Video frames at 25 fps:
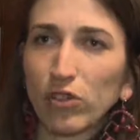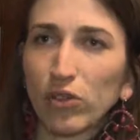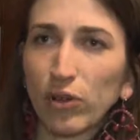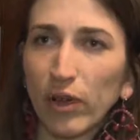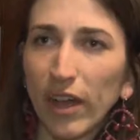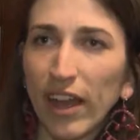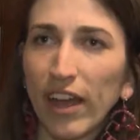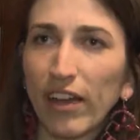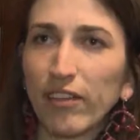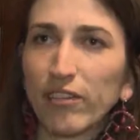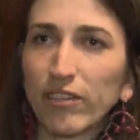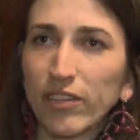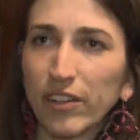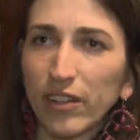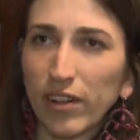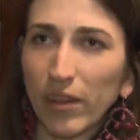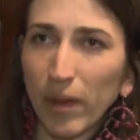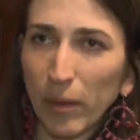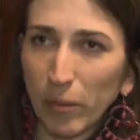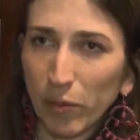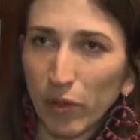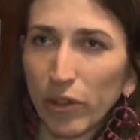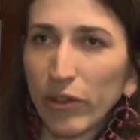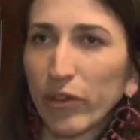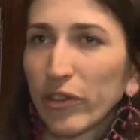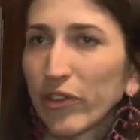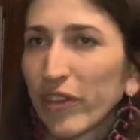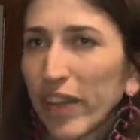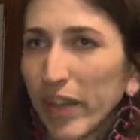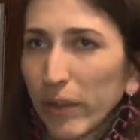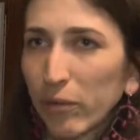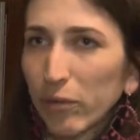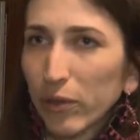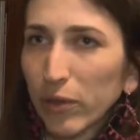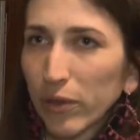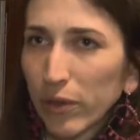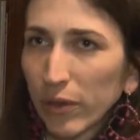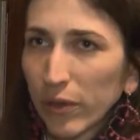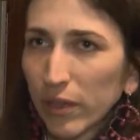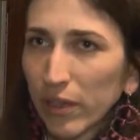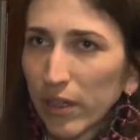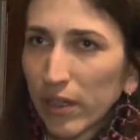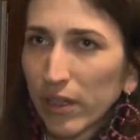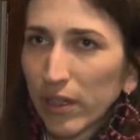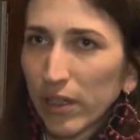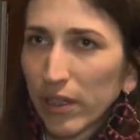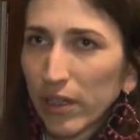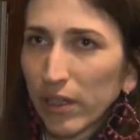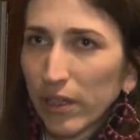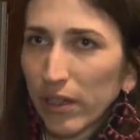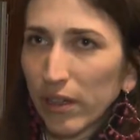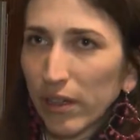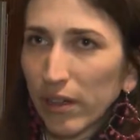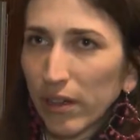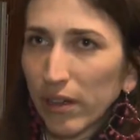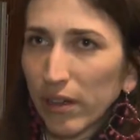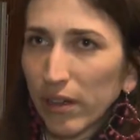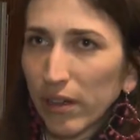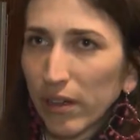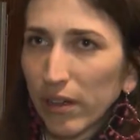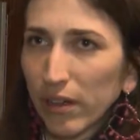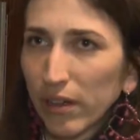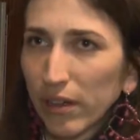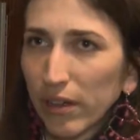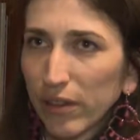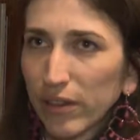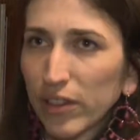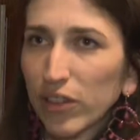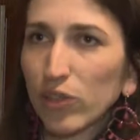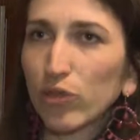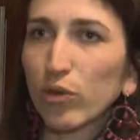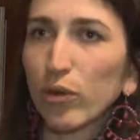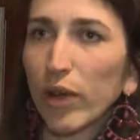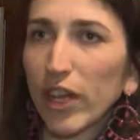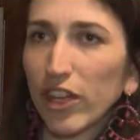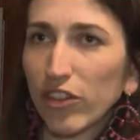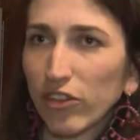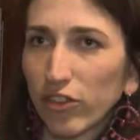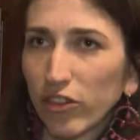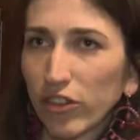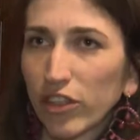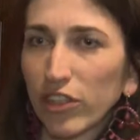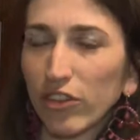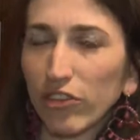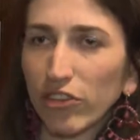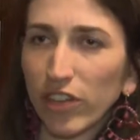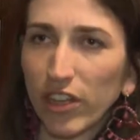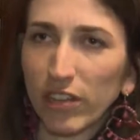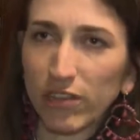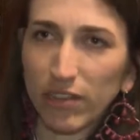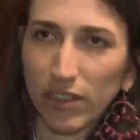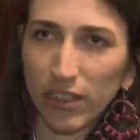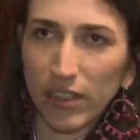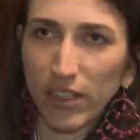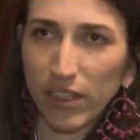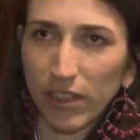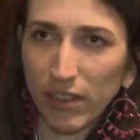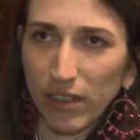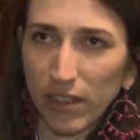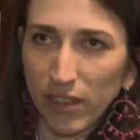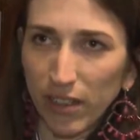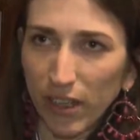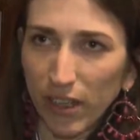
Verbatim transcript: to have a, a more stable uh, situation in general in the